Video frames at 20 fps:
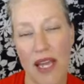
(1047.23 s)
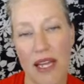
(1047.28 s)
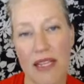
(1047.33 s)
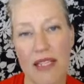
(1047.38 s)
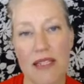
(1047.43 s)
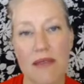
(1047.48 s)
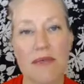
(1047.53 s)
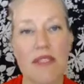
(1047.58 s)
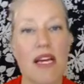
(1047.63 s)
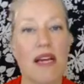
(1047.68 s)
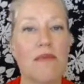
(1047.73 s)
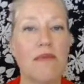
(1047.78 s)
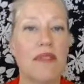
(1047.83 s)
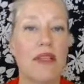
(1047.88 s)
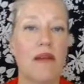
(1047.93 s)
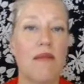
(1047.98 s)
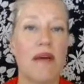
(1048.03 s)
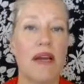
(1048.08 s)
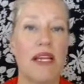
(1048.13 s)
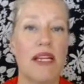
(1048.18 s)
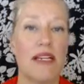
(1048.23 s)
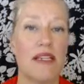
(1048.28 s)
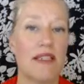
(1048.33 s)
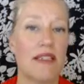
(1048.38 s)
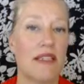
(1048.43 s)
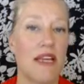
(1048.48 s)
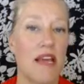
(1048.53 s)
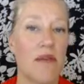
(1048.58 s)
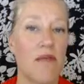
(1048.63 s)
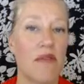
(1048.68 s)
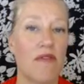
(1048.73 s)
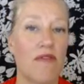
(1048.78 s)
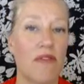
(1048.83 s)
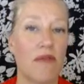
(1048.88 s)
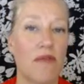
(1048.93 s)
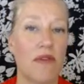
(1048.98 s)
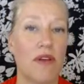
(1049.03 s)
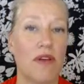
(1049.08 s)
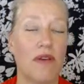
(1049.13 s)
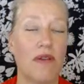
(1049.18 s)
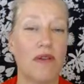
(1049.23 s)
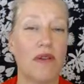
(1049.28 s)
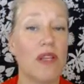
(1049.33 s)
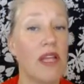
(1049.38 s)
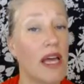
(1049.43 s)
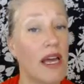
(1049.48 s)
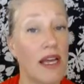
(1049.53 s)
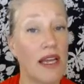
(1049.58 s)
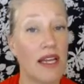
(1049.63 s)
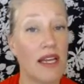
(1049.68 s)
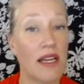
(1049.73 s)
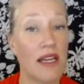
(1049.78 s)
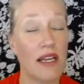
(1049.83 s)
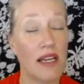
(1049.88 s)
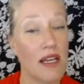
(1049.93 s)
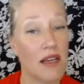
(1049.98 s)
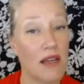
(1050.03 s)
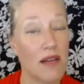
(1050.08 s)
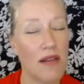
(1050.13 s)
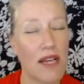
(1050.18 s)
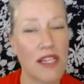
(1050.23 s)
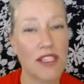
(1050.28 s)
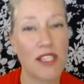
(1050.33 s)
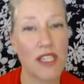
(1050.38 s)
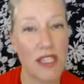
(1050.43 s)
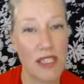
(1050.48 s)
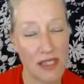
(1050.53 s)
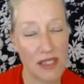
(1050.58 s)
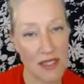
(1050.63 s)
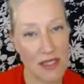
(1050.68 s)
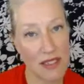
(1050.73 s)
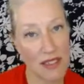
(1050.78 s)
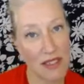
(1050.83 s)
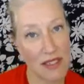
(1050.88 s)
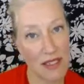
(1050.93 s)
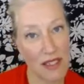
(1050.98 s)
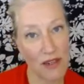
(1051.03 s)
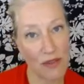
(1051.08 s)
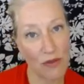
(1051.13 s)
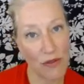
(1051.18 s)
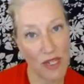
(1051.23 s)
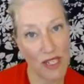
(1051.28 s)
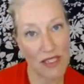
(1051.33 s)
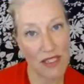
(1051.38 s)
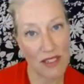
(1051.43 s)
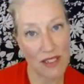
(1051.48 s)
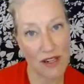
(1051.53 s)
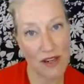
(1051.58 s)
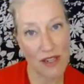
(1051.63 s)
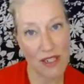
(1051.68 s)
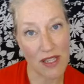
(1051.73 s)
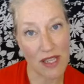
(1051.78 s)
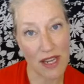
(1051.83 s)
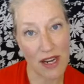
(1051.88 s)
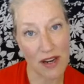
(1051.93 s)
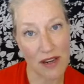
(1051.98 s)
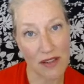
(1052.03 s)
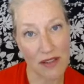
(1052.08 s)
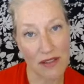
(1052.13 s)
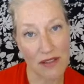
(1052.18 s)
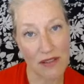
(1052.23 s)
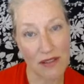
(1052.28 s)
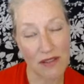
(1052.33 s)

Sometimes they might need a statement from you like, gosh, I can still see your wheels turning there.